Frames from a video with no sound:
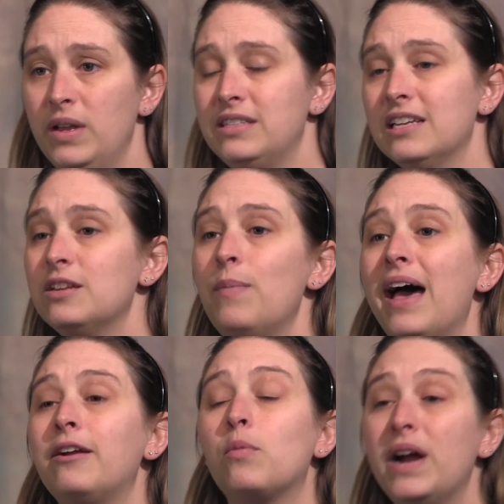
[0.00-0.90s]
It doesn't
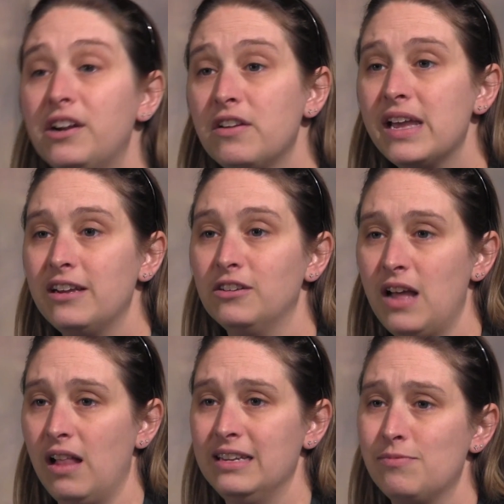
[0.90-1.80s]
matter where you get your
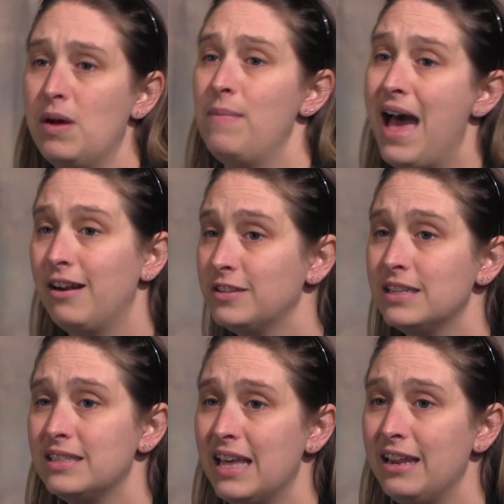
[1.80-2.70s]
knowledge. What matters
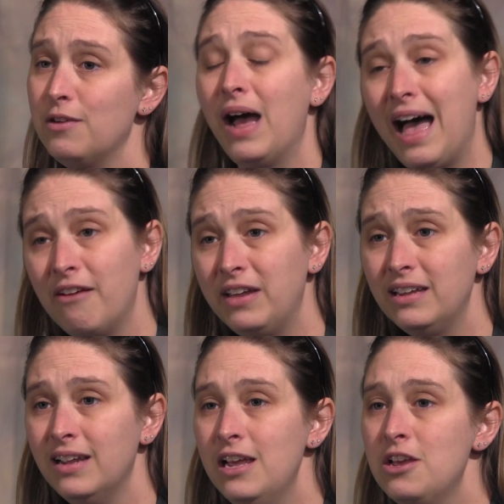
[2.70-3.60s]
is that you have it,
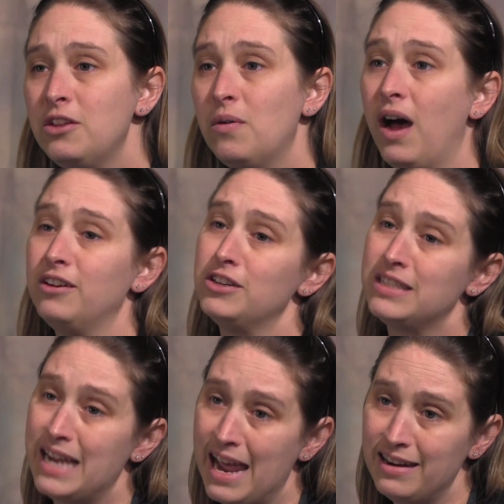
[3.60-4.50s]
you
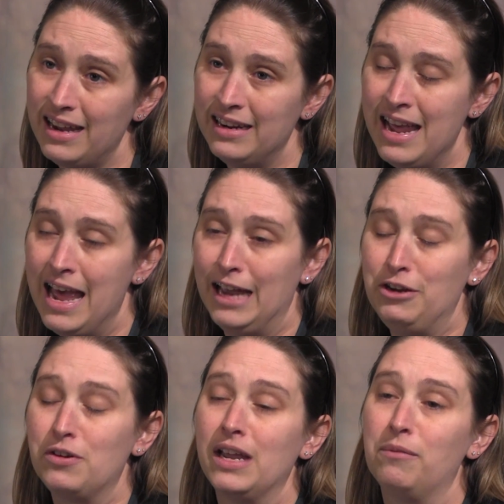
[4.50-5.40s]
understand it, and you
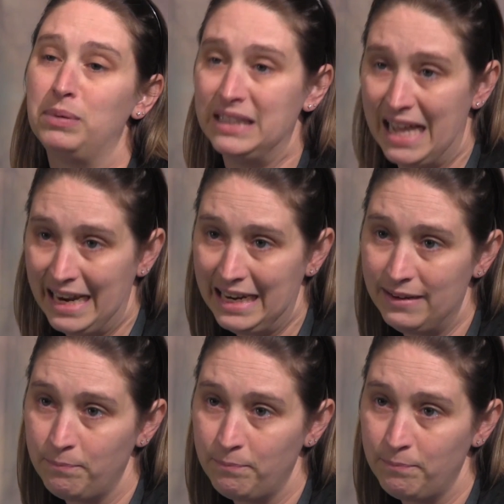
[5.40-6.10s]
can apply it.